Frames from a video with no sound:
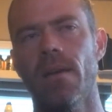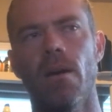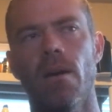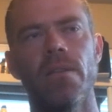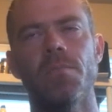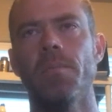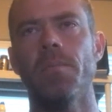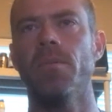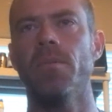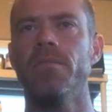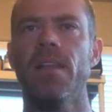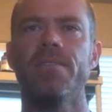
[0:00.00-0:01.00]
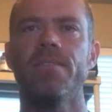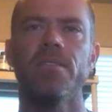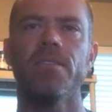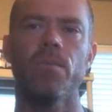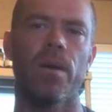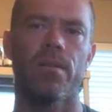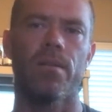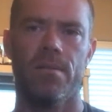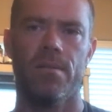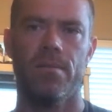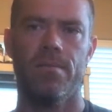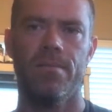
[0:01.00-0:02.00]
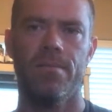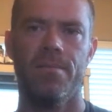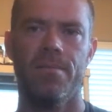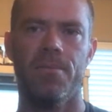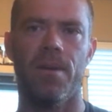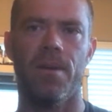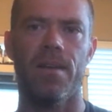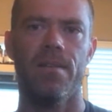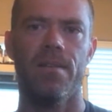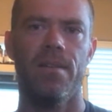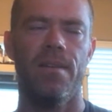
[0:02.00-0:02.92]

All these people have left as winners, right?